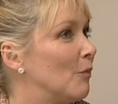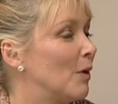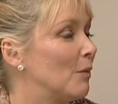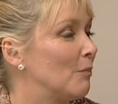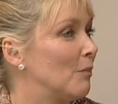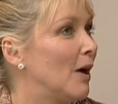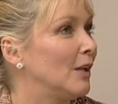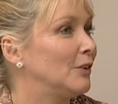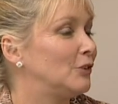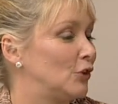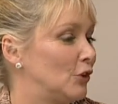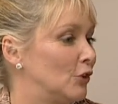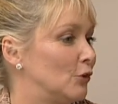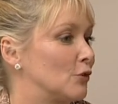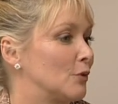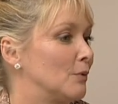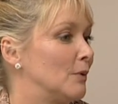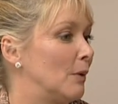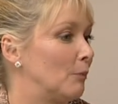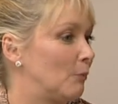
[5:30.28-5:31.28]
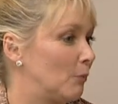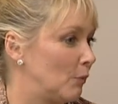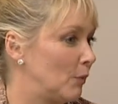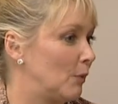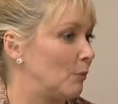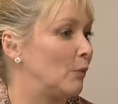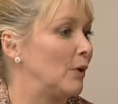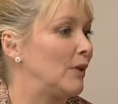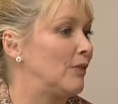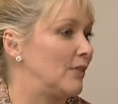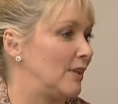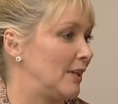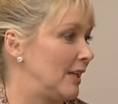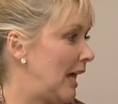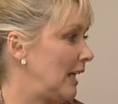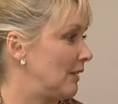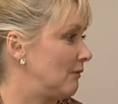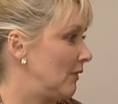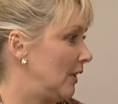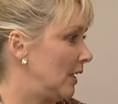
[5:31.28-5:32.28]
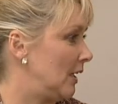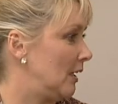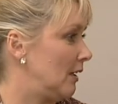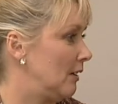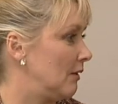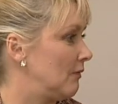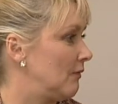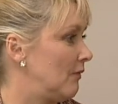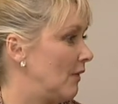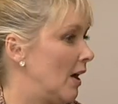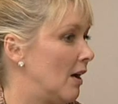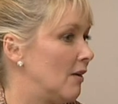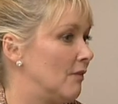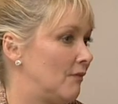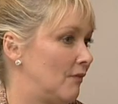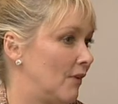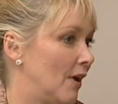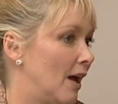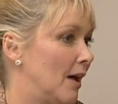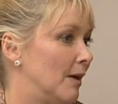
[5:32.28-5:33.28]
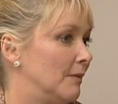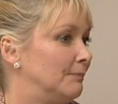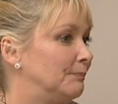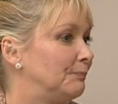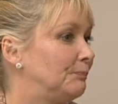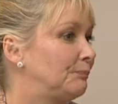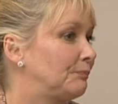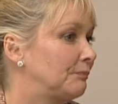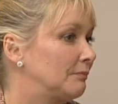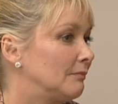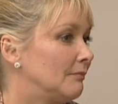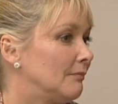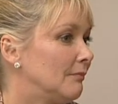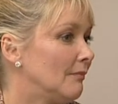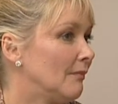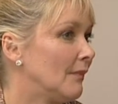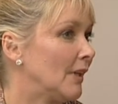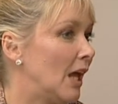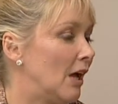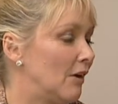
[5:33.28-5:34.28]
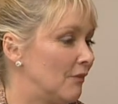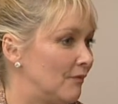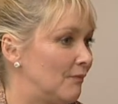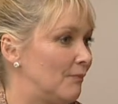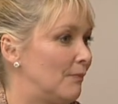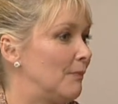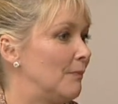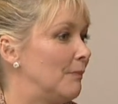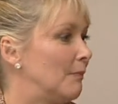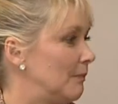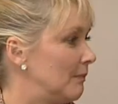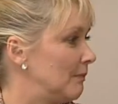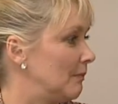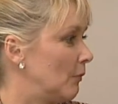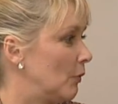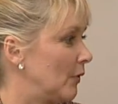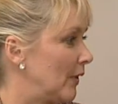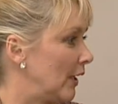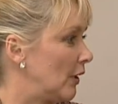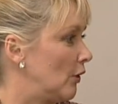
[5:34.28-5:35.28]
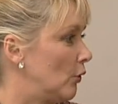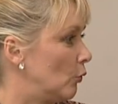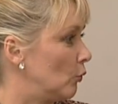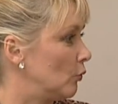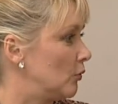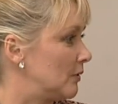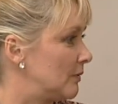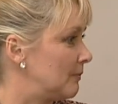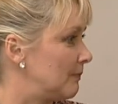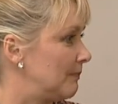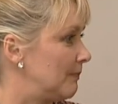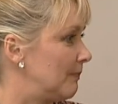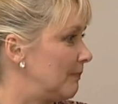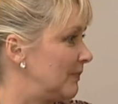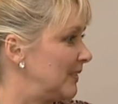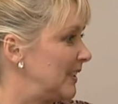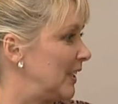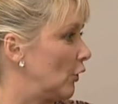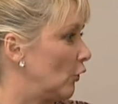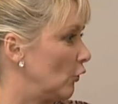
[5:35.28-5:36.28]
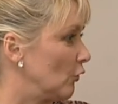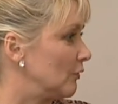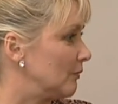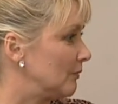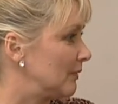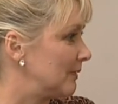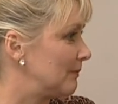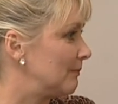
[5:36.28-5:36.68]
my children, with the advent of of, um, of what they call stick on